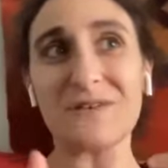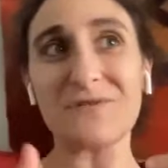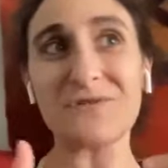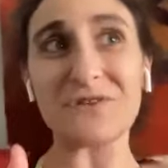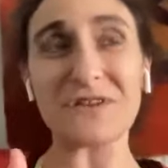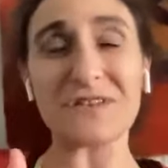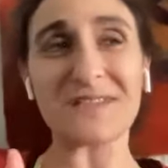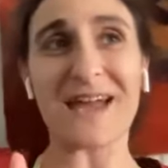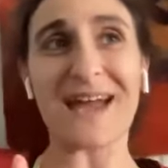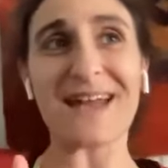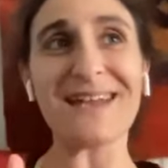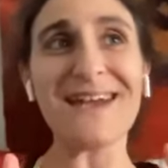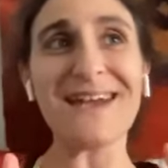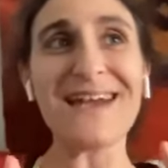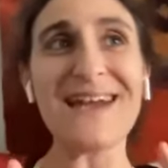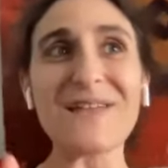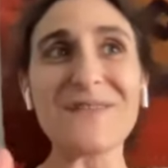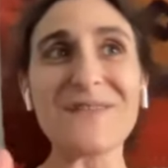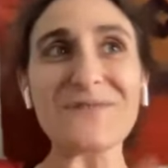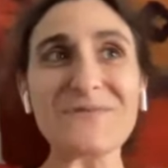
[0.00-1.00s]
It's just that
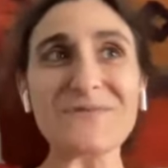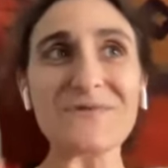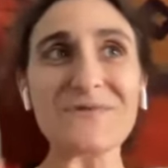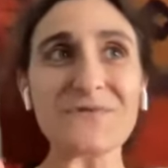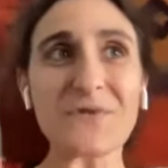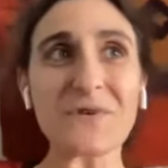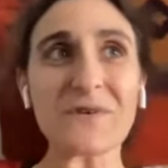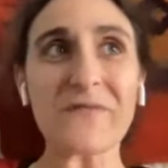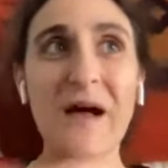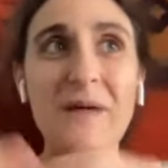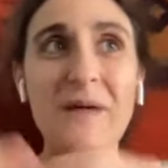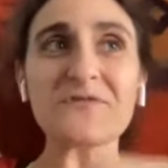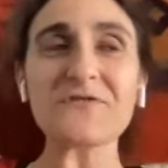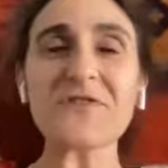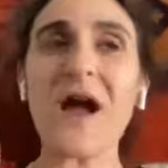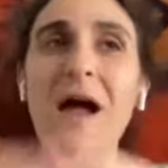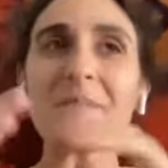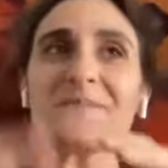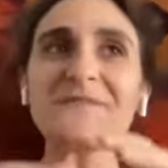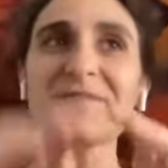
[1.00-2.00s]
this was sort of,
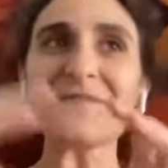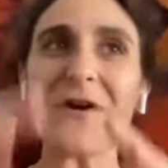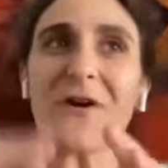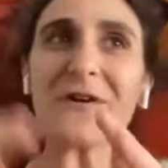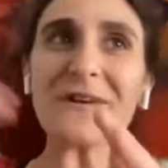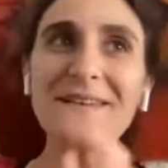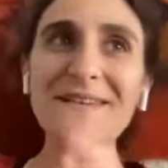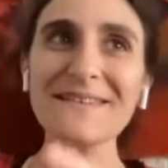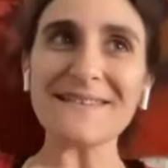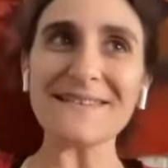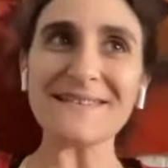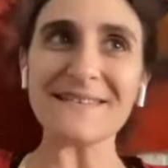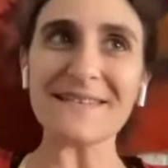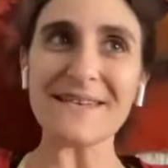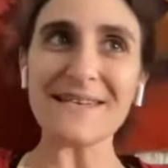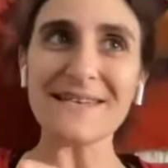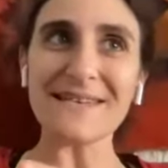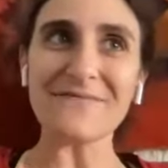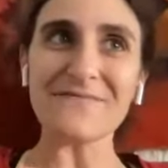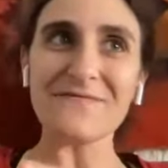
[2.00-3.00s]
I'm starting to
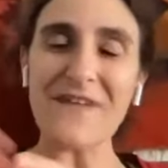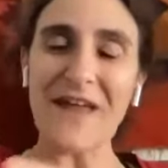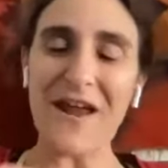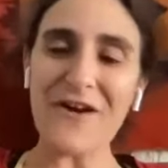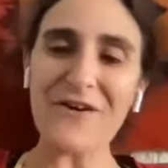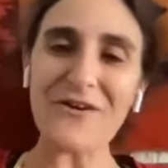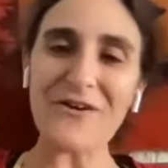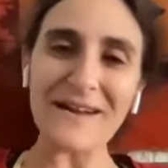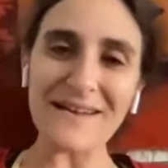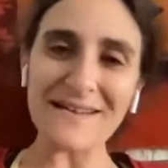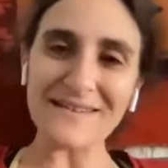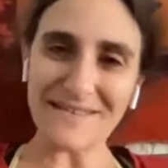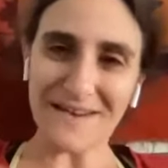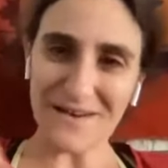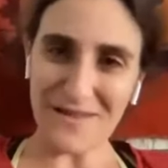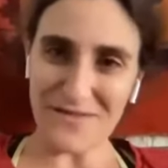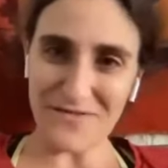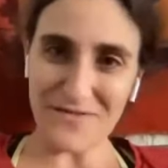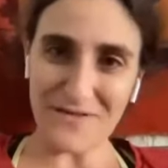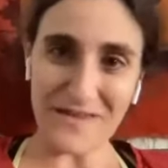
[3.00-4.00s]
see variants on
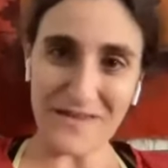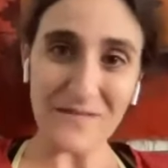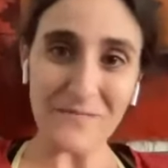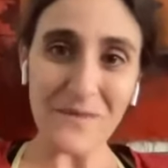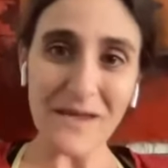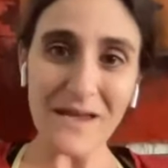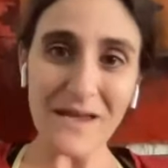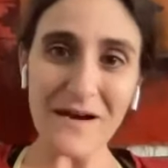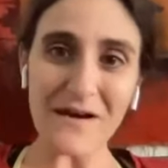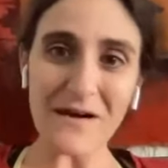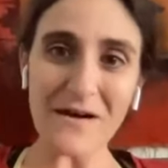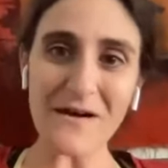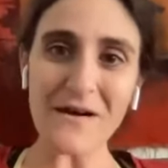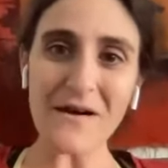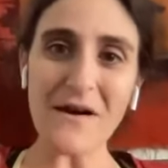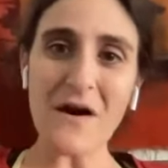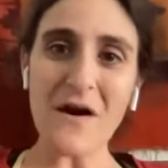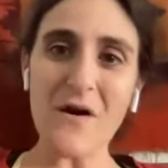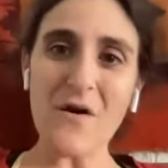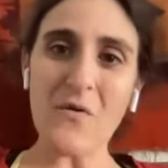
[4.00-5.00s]
a theme here,
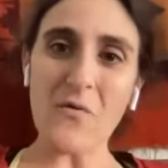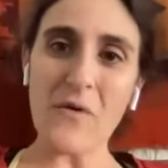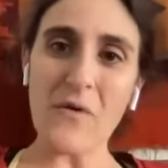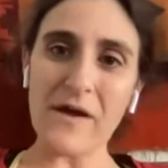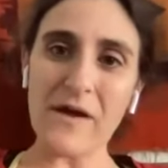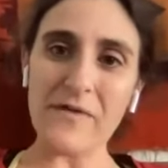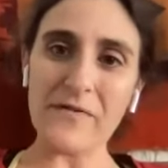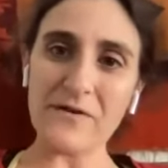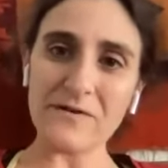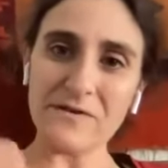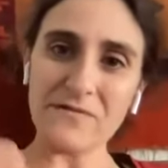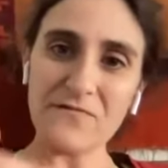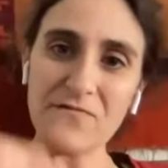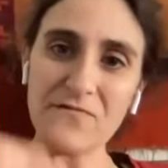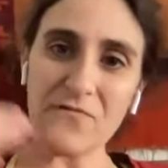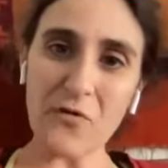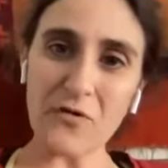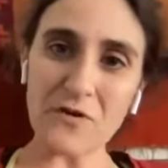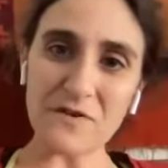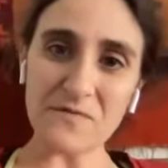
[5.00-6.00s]
where there's
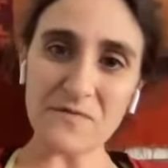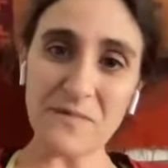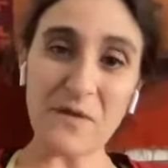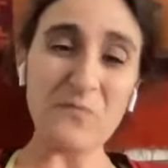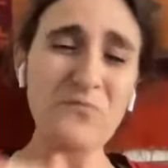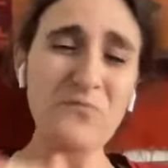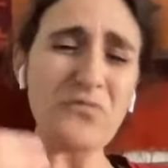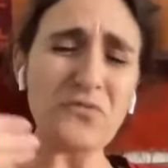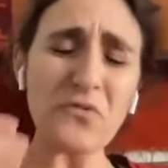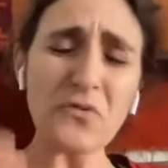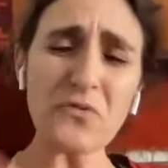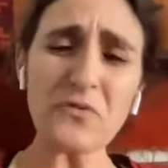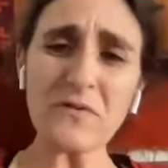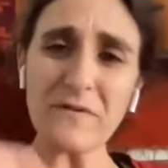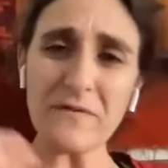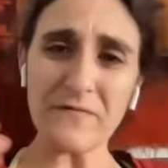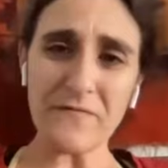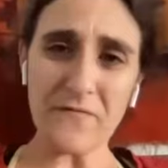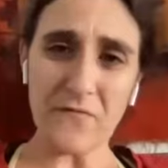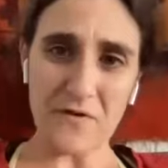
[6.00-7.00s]

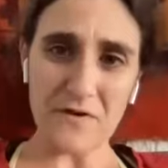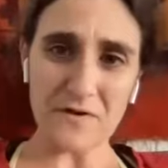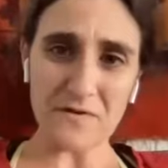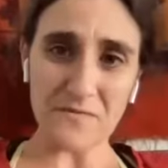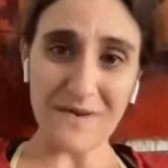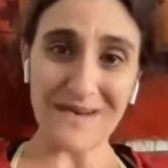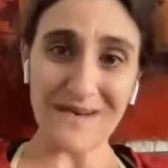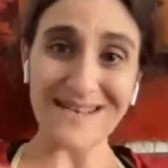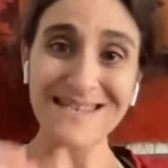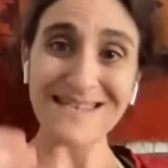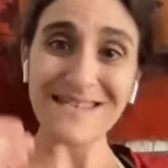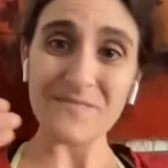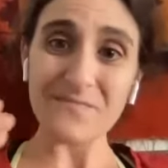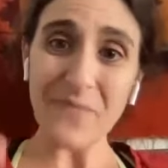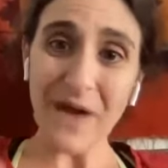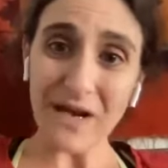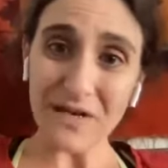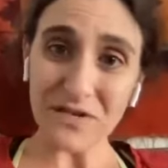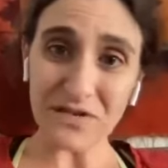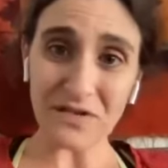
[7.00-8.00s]
brutal enforcement,
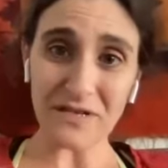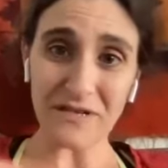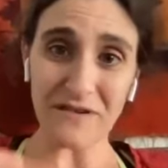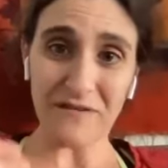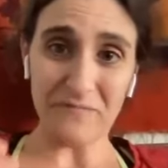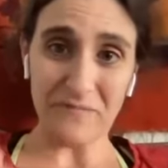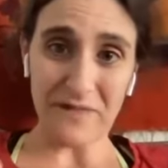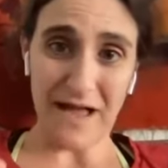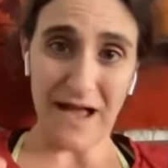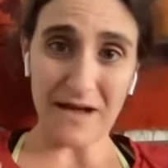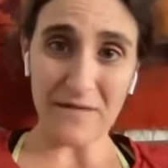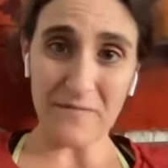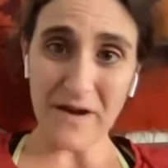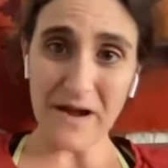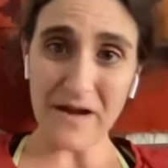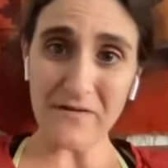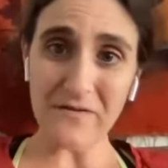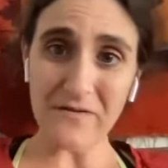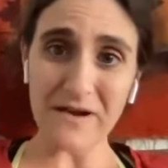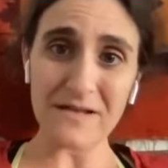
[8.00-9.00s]
especially of Black
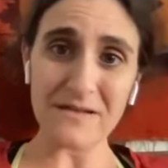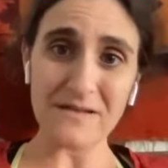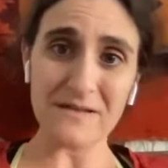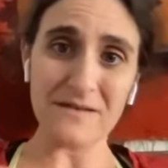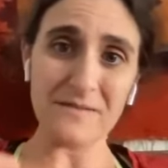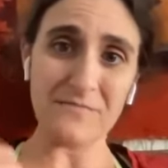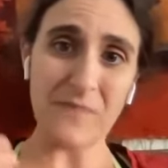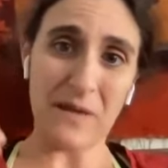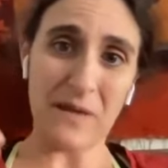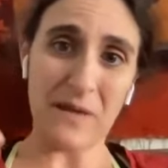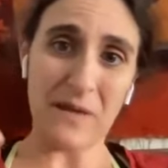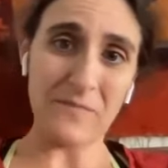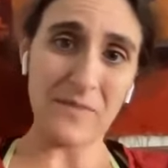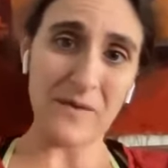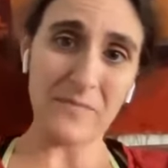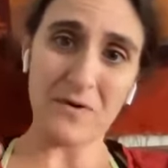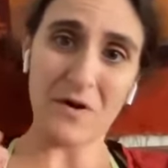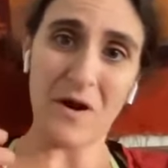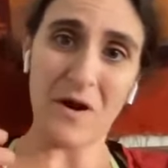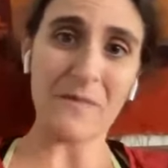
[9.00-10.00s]
migrants, and
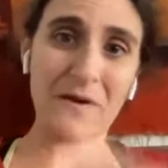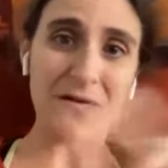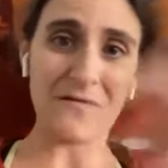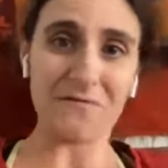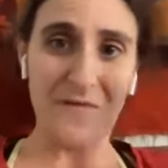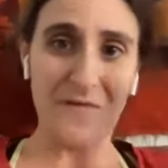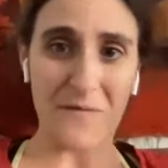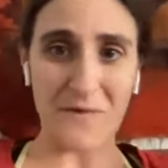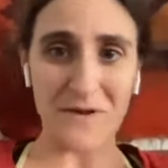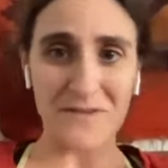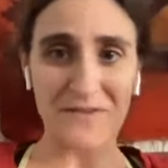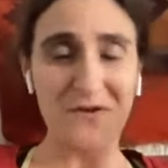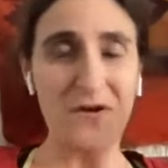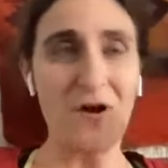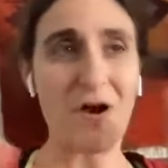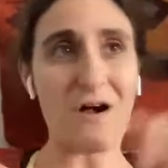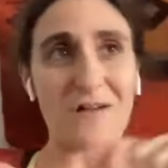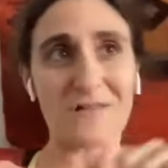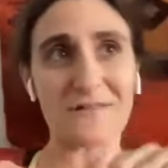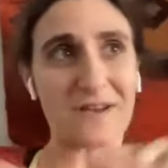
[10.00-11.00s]
people coming from what's
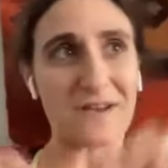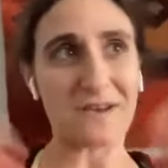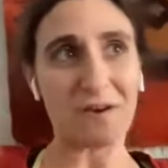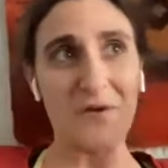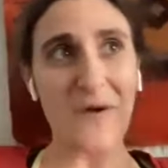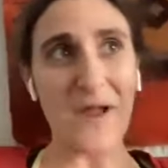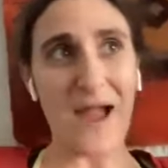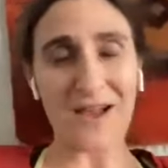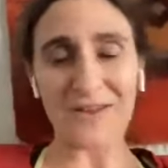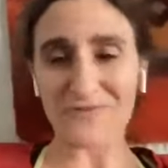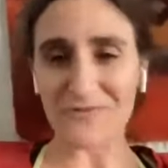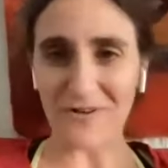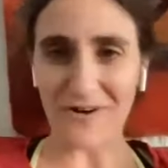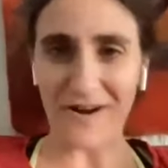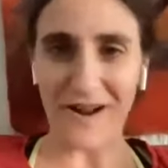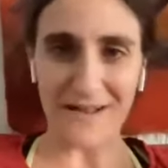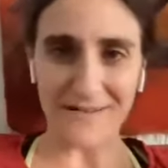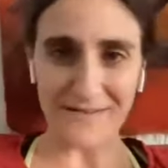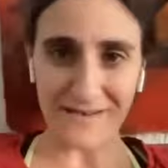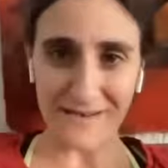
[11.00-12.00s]
called like,
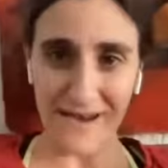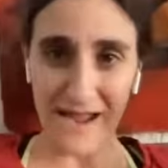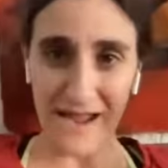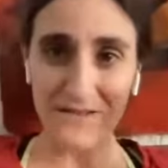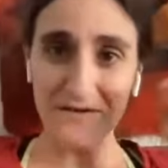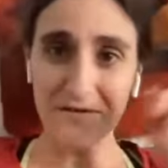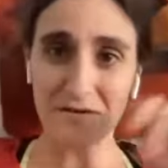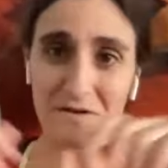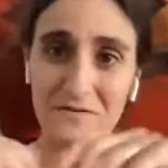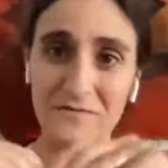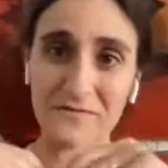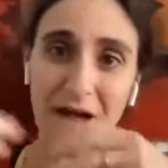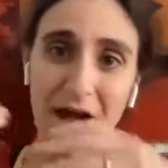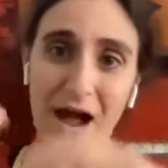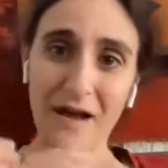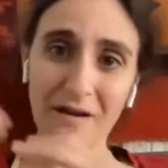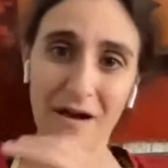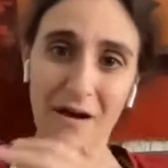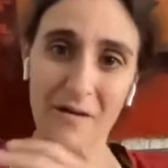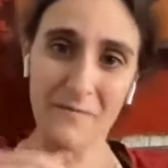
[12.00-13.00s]
extracontinental, not
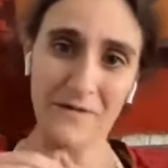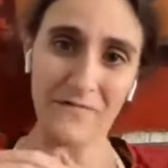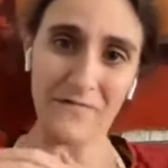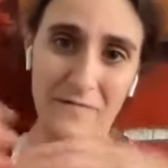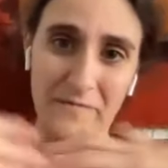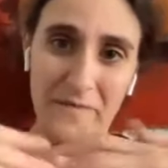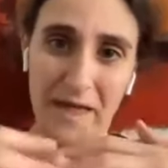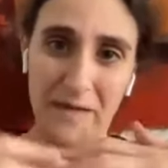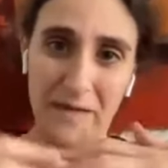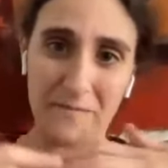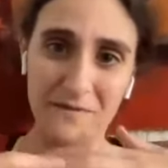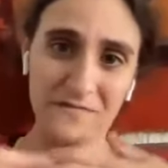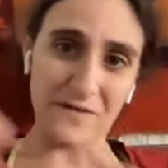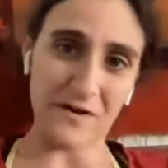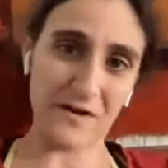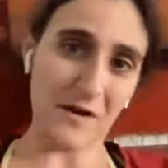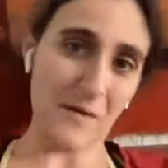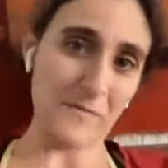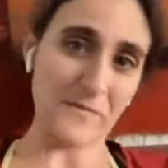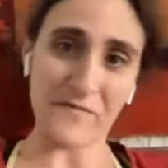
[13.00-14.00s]
coming from the
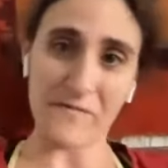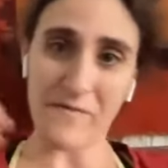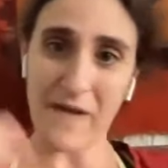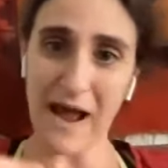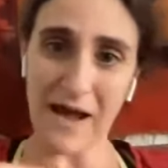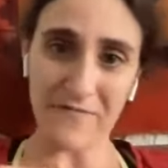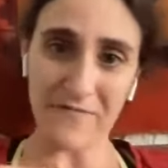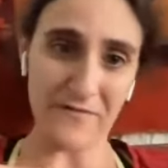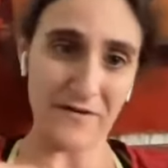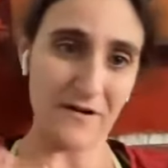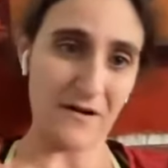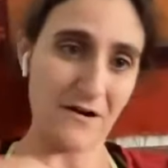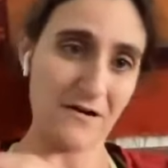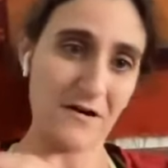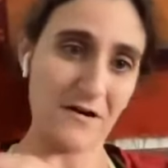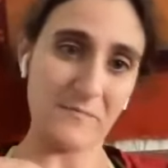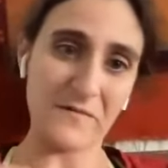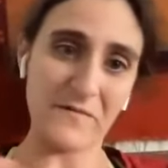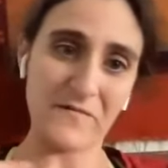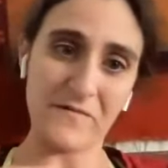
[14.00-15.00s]
hemisphere, coming from Africa or
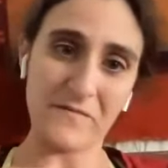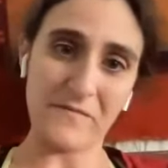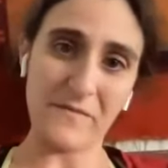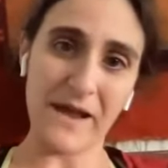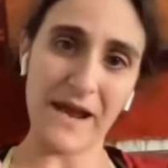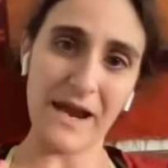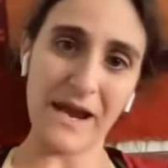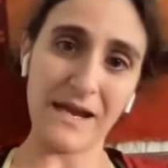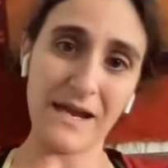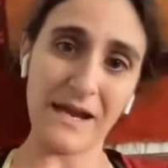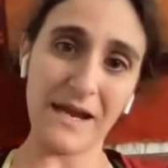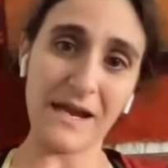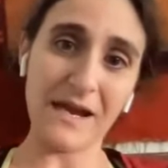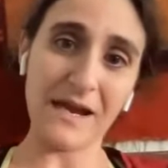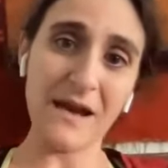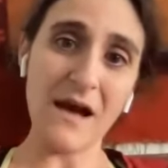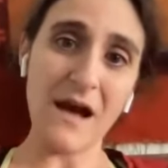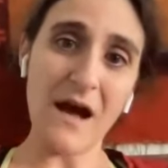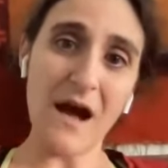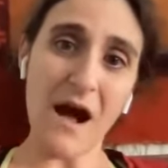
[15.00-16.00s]
coming from Haiti,
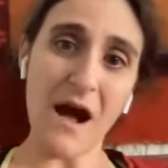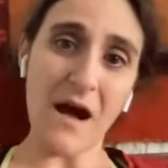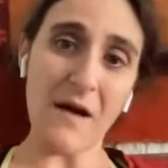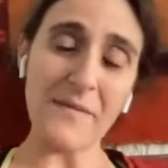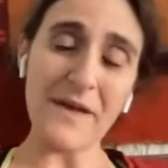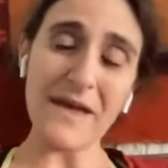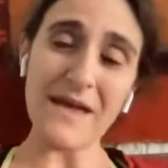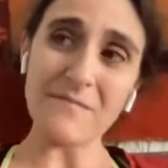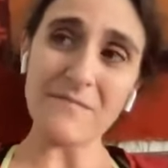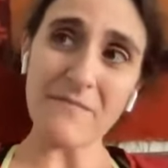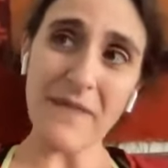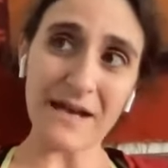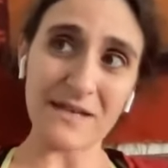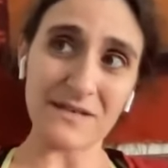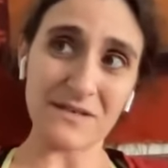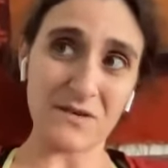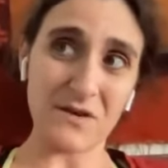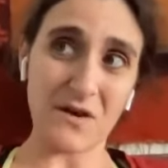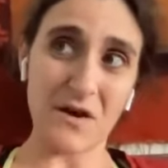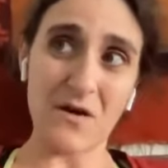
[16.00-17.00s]
in
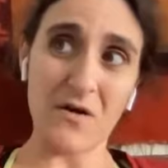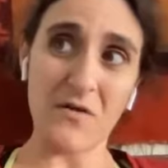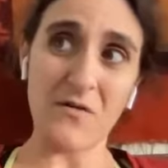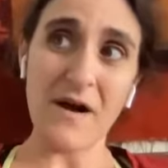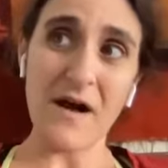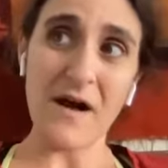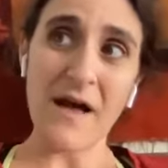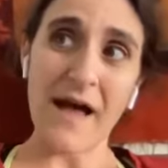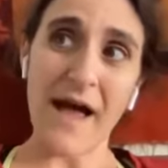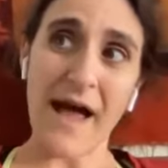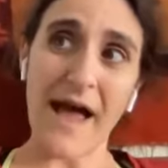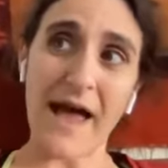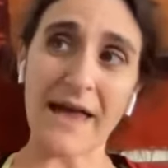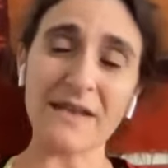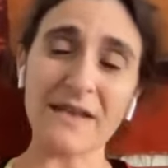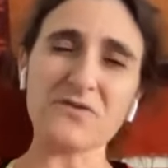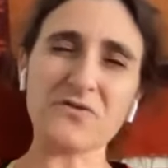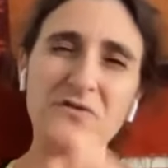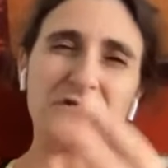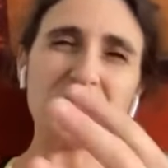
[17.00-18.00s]
Mexico,
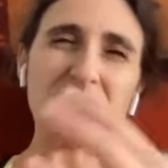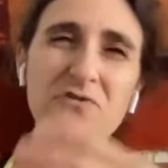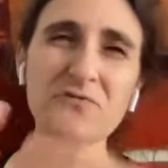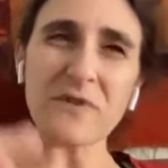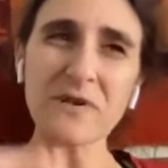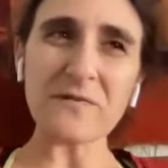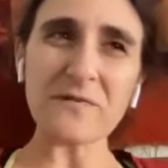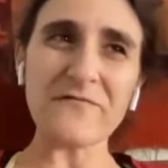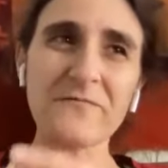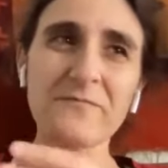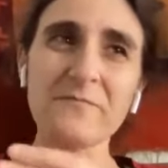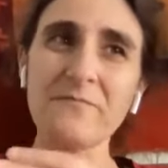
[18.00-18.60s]
and sort of strict